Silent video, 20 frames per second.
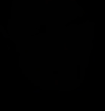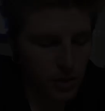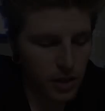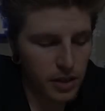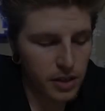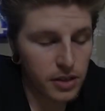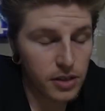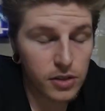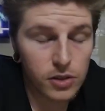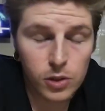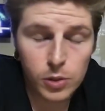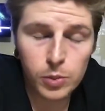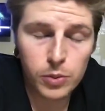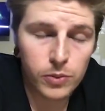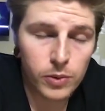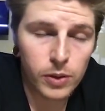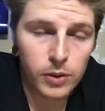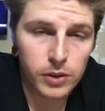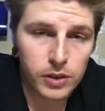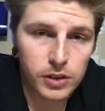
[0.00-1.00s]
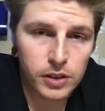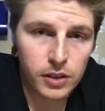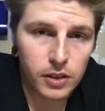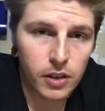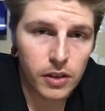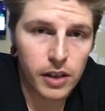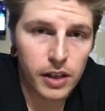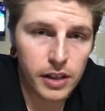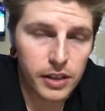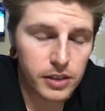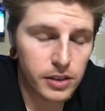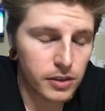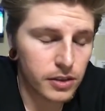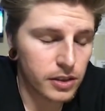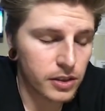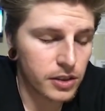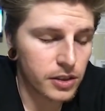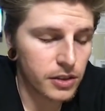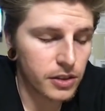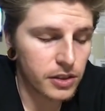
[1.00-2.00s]
I need to super focus a lot. So
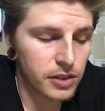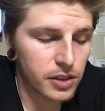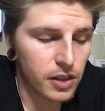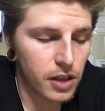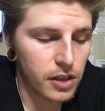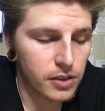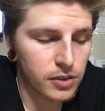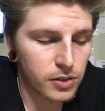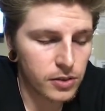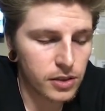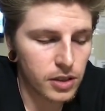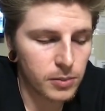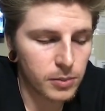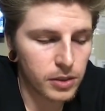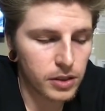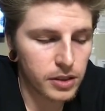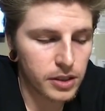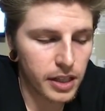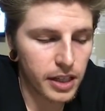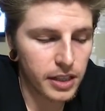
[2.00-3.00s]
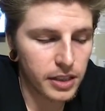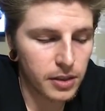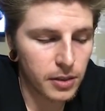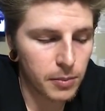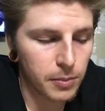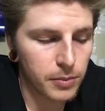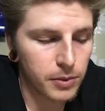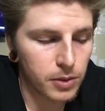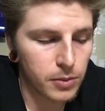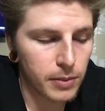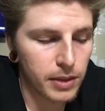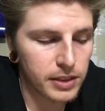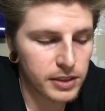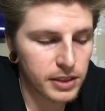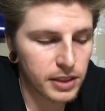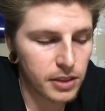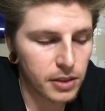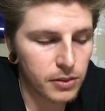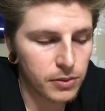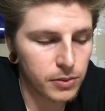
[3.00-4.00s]
this year of solitude that I'm going to take to
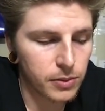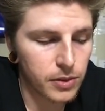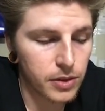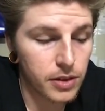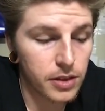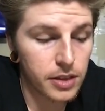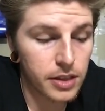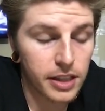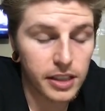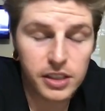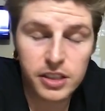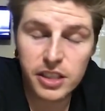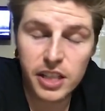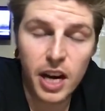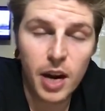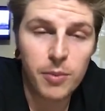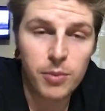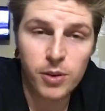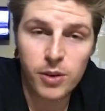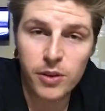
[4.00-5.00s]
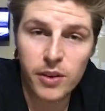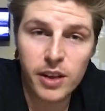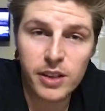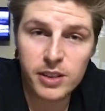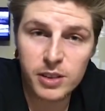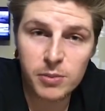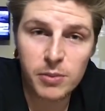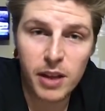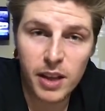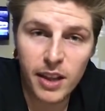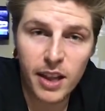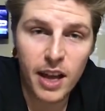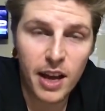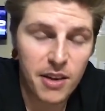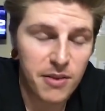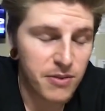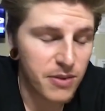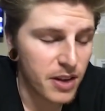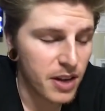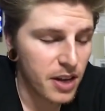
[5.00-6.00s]
myself within the next chapter that's in my
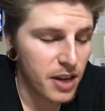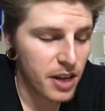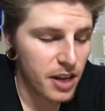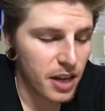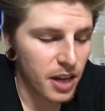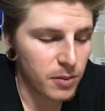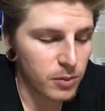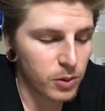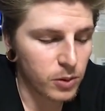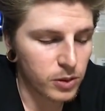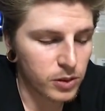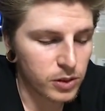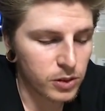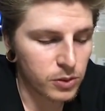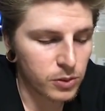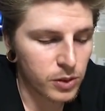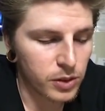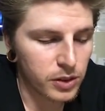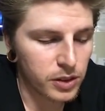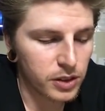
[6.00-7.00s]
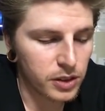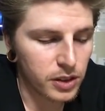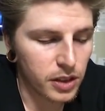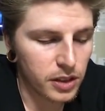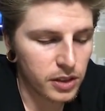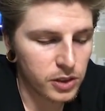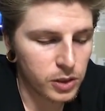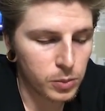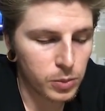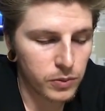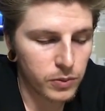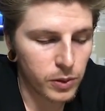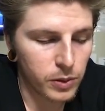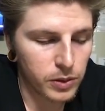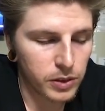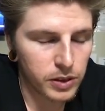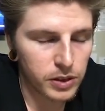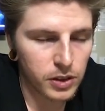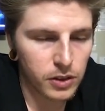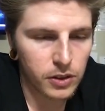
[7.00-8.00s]
life, I'm going to really super
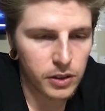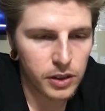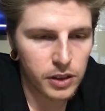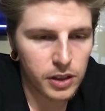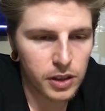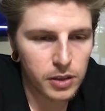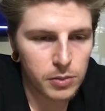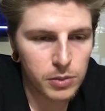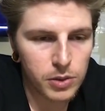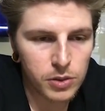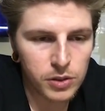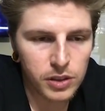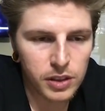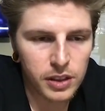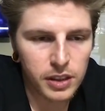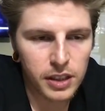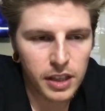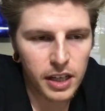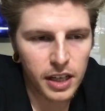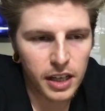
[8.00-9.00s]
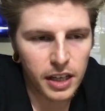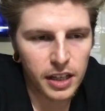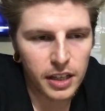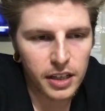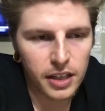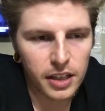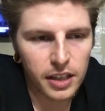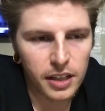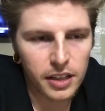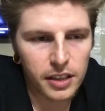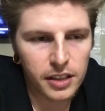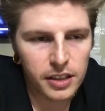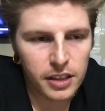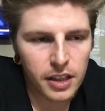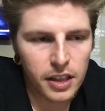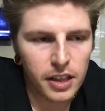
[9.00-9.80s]
focus on music and